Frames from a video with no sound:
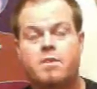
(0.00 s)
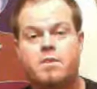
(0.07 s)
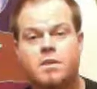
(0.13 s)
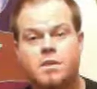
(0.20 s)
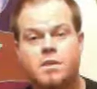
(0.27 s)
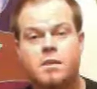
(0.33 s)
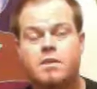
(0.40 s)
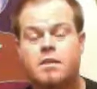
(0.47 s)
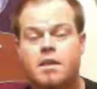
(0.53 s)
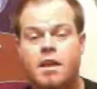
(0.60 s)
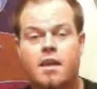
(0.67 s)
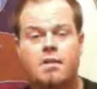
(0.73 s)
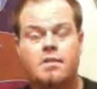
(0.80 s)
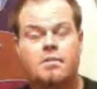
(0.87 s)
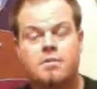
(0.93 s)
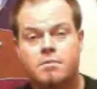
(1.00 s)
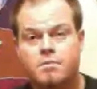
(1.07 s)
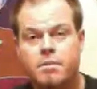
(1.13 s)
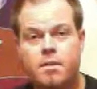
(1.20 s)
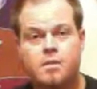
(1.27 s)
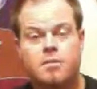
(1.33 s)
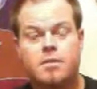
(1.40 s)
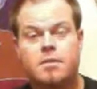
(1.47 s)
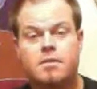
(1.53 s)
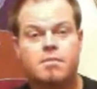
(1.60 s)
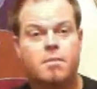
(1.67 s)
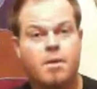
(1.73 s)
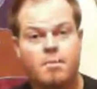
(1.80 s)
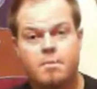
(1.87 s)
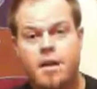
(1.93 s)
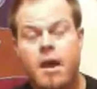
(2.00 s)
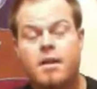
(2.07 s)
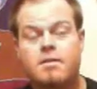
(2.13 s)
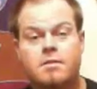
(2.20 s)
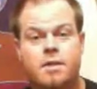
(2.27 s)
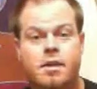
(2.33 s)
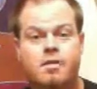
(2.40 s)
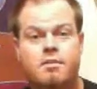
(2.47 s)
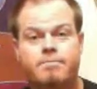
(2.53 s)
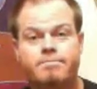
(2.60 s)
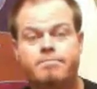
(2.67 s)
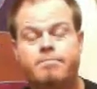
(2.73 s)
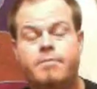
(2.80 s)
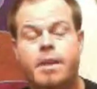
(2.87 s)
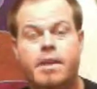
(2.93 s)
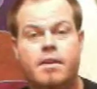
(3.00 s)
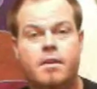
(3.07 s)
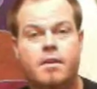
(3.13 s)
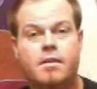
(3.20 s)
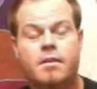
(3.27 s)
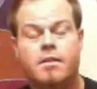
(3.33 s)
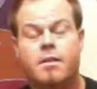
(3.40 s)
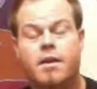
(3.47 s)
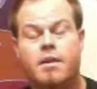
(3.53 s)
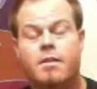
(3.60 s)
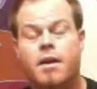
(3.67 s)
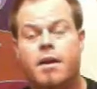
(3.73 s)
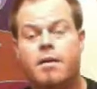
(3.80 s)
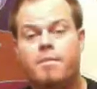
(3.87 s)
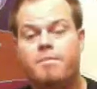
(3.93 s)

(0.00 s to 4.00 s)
16 days is about maxed out, and then